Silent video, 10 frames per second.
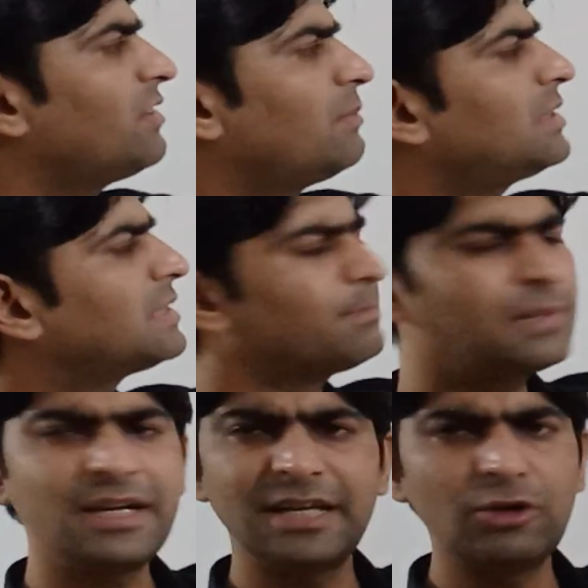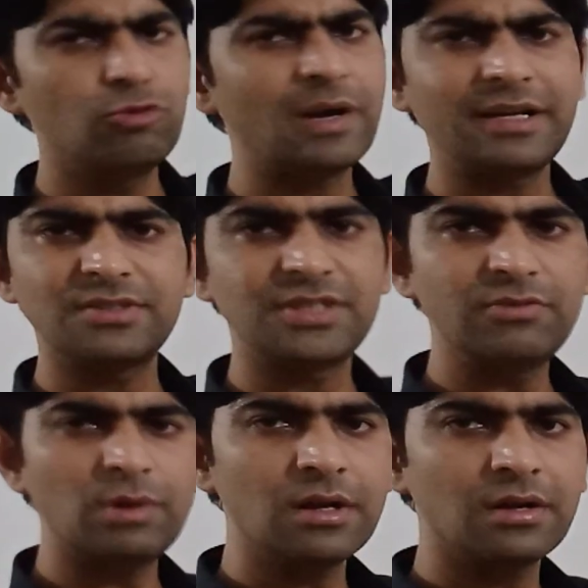will be simply t2 minus
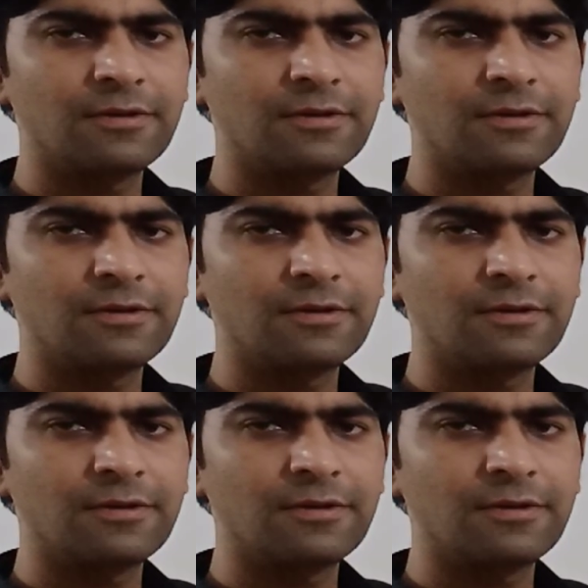t1.